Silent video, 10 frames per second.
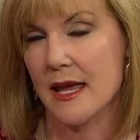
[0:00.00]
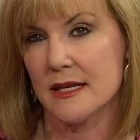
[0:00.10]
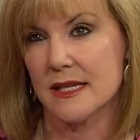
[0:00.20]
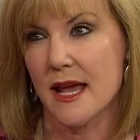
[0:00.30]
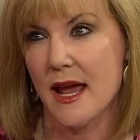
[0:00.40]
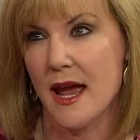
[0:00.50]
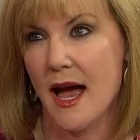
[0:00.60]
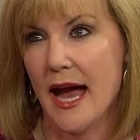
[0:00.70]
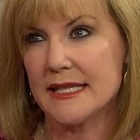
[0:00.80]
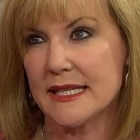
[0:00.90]
And
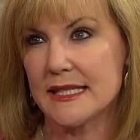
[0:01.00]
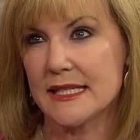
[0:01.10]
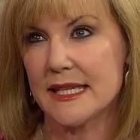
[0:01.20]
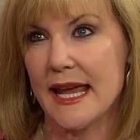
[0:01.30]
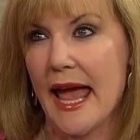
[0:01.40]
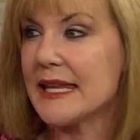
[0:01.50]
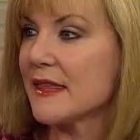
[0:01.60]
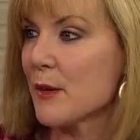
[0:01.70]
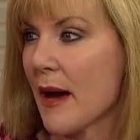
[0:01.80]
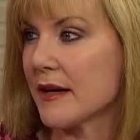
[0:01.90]
I didn't say
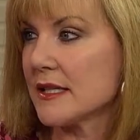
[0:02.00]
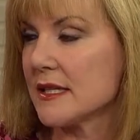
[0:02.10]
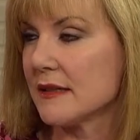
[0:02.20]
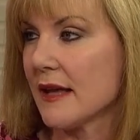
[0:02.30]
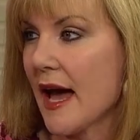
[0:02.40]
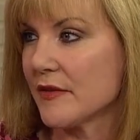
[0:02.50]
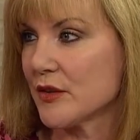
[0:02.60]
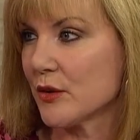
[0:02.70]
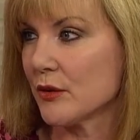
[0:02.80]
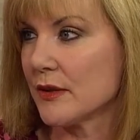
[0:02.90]
anything about it till after